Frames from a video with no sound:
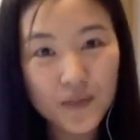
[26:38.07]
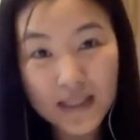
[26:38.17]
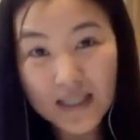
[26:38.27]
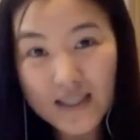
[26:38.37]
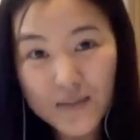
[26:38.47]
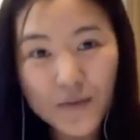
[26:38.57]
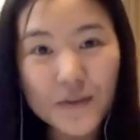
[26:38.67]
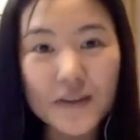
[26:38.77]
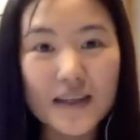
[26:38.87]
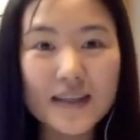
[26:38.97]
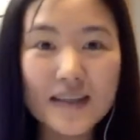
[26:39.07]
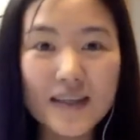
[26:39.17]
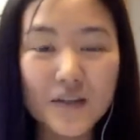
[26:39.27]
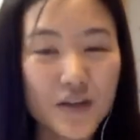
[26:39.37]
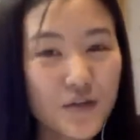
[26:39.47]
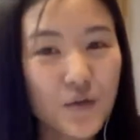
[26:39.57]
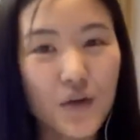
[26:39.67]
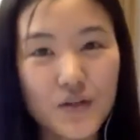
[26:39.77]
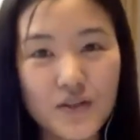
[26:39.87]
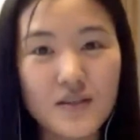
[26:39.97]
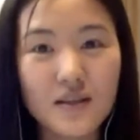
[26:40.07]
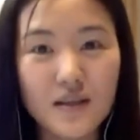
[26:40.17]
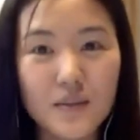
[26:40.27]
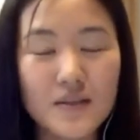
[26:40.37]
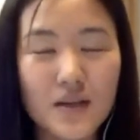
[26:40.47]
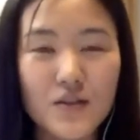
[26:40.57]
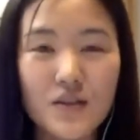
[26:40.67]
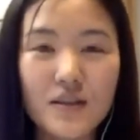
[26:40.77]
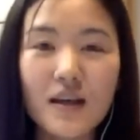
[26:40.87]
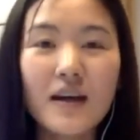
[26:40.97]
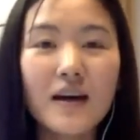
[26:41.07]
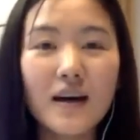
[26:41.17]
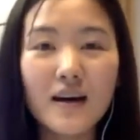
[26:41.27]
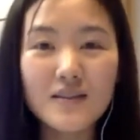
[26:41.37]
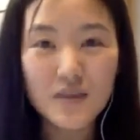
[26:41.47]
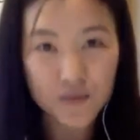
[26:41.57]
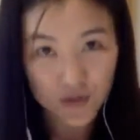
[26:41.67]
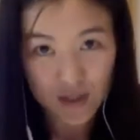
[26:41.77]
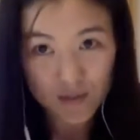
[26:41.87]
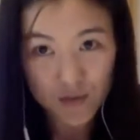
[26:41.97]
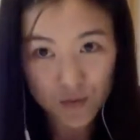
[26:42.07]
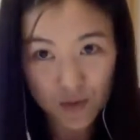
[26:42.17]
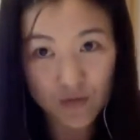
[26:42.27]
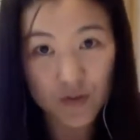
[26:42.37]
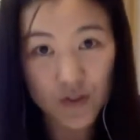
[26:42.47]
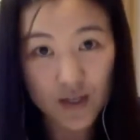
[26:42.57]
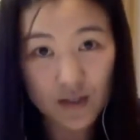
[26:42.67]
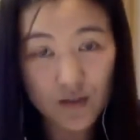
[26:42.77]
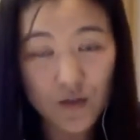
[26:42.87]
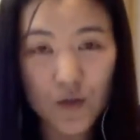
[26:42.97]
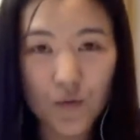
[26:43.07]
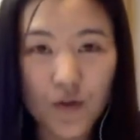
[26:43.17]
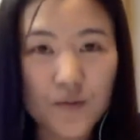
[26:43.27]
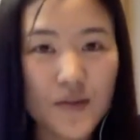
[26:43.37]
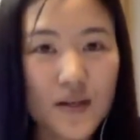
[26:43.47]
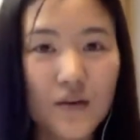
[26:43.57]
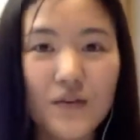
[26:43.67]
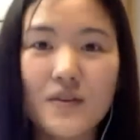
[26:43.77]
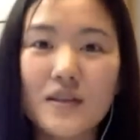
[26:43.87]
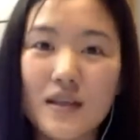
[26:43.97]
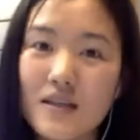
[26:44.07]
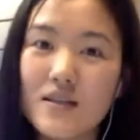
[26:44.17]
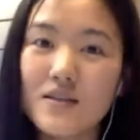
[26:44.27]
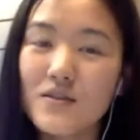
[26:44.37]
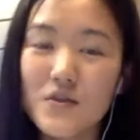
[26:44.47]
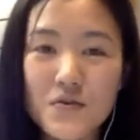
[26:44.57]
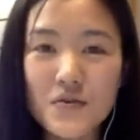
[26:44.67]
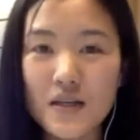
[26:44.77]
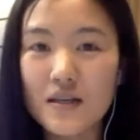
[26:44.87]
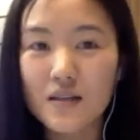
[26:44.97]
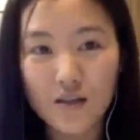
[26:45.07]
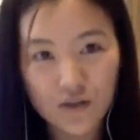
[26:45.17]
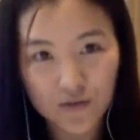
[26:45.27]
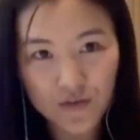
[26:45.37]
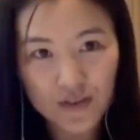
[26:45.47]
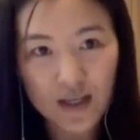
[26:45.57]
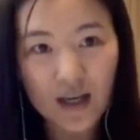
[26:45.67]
please put like, write your questions in the comment section, and subscribe to our channel so you won't miss out on the latest news and interviews.